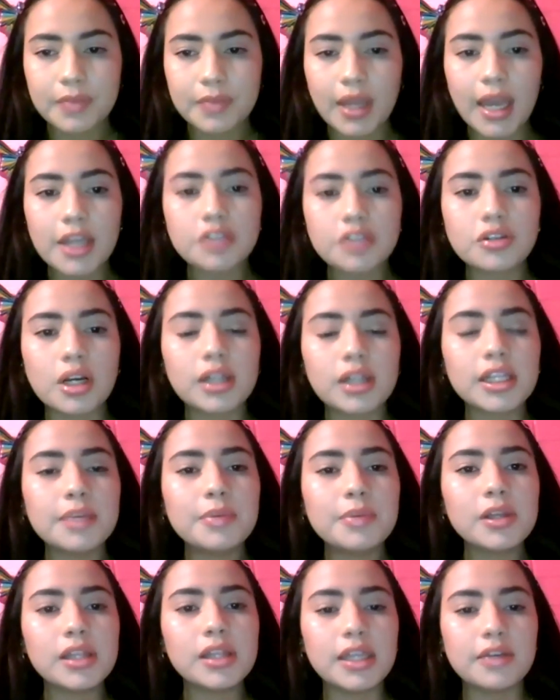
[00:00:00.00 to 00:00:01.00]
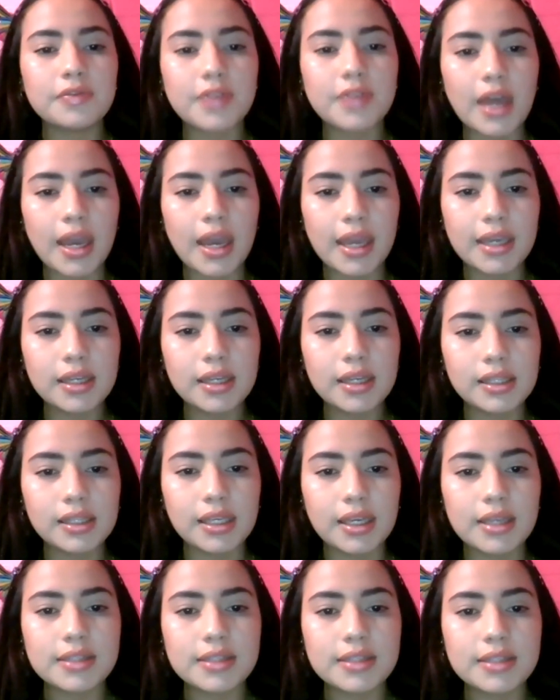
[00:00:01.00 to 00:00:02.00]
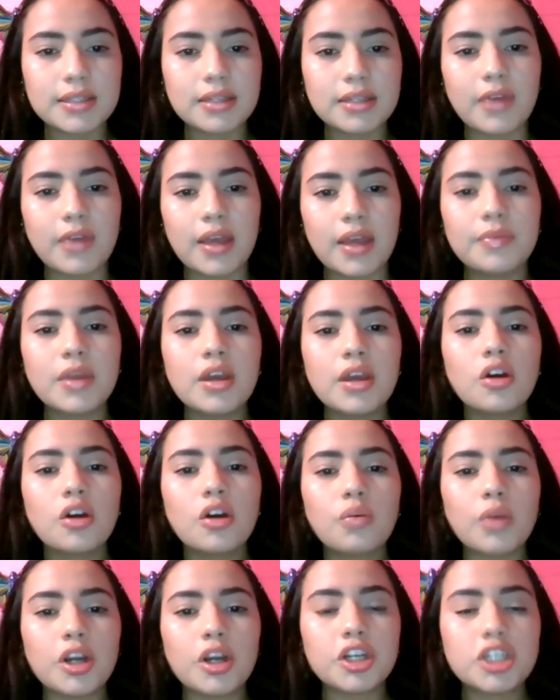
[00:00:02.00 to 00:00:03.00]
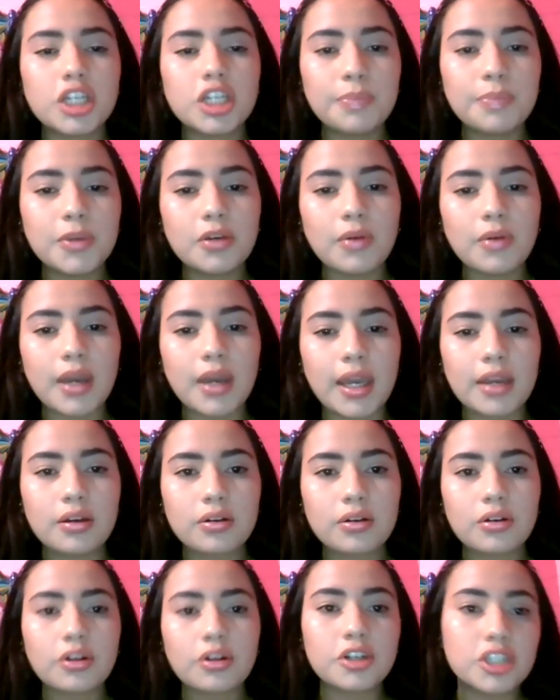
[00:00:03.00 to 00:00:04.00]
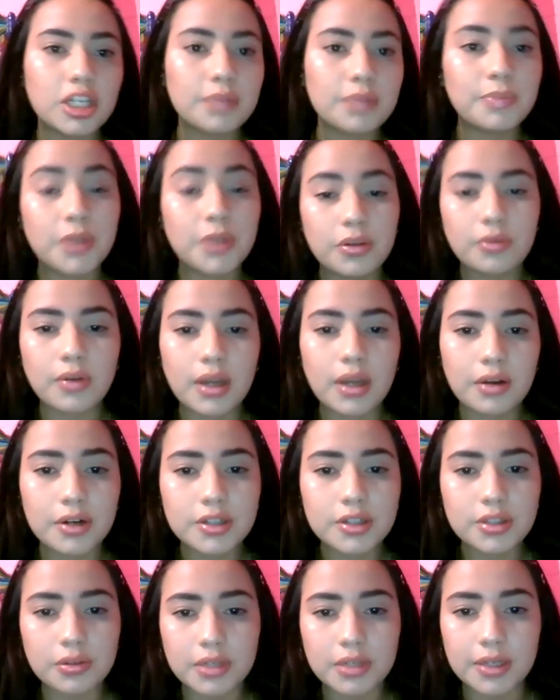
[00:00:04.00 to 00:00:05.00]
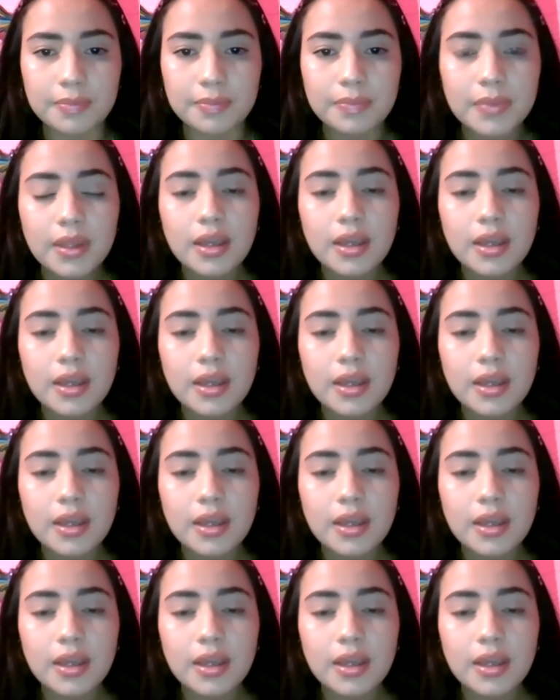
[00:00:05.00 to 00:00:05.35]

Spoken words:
I strongly believe that ALE is an event where Ship UA or Ship U Arizona